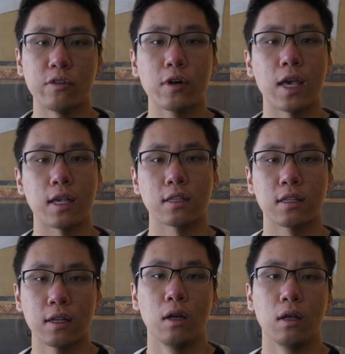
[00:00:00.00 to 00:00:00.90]

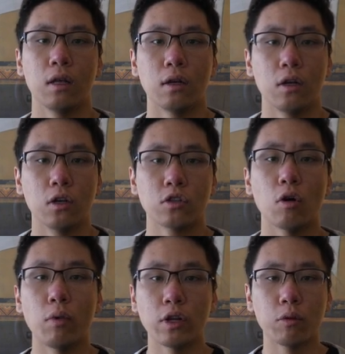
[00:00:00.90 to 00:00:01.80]
focus.
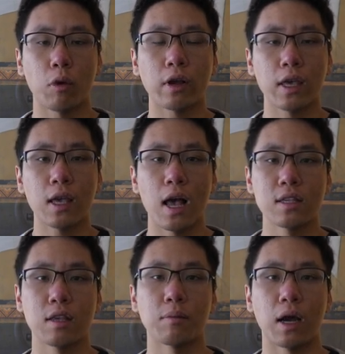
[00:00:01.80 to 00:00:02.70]
So when you're working
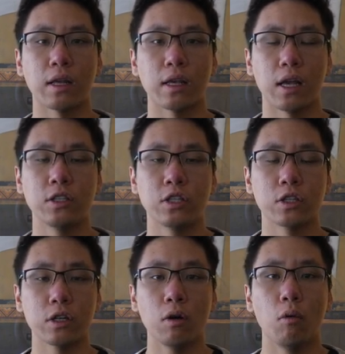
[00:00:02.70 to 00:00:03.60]
as a mining
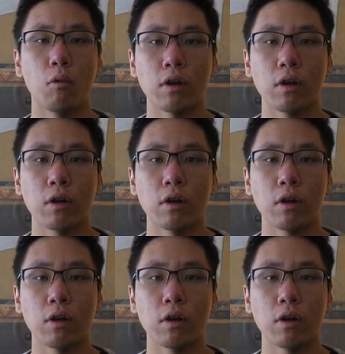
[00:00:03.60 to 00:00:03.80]
engineer,